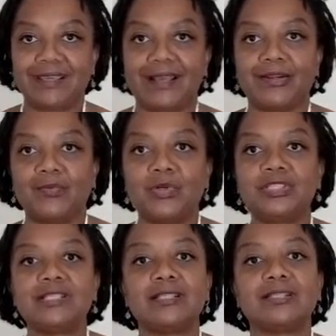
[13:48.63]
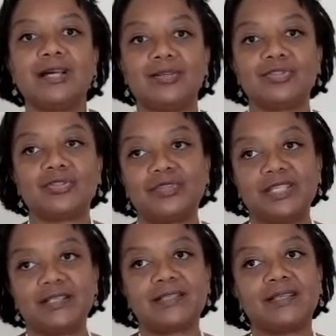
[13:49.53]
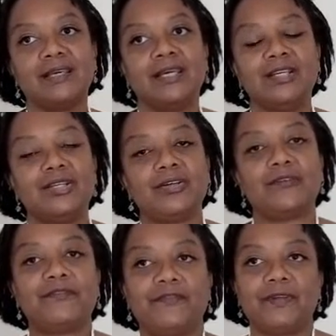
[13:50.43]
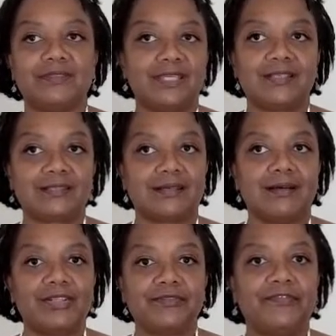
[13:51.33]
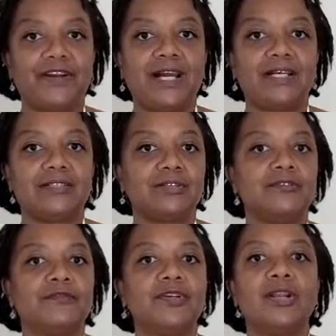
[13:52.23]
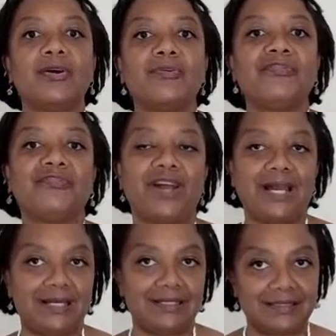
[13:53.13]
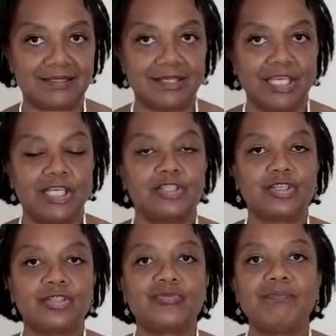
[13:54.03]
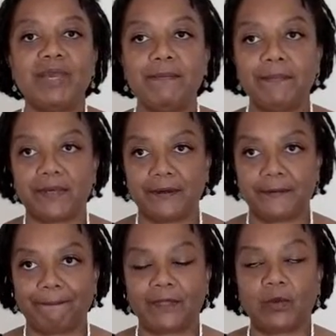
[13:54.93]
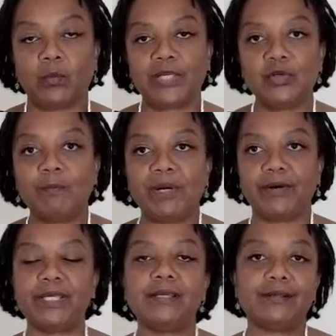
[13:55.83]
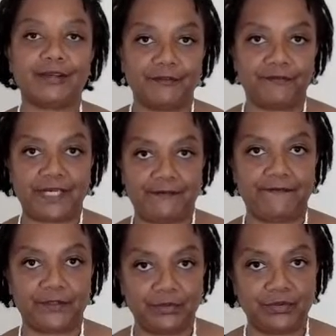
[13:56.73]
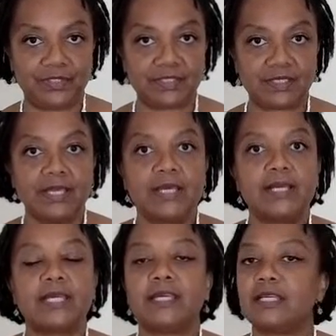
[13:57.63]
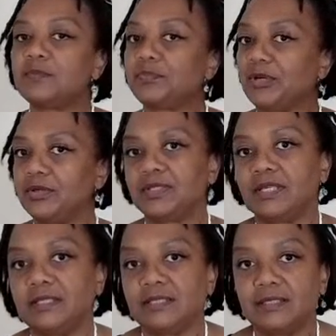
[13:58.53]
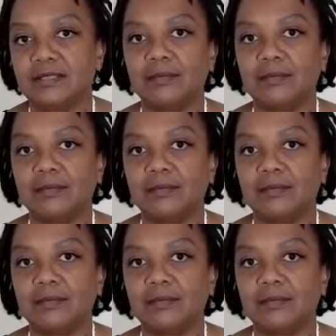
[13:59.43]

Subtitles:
and I wanted to touch on this, you know, this kind of fad of low fats. Just remember, when you're buying low-fat foods, it is processed to some